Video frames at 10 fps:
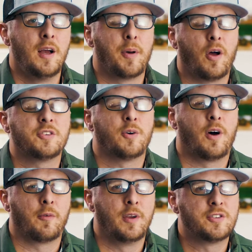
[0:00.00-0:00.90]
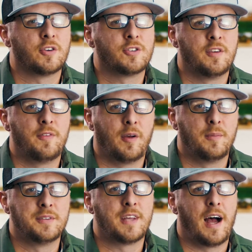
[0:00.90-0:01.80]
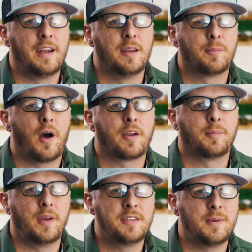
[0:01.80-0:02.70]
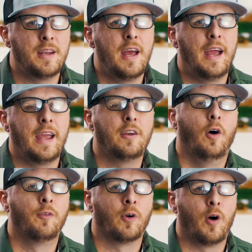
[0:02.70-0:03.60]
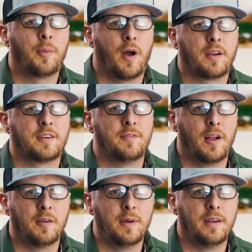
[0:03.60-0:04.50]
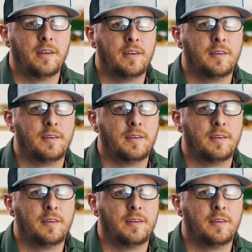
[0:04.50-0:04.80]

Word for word: but also on a research and development side in product placement and overall product development.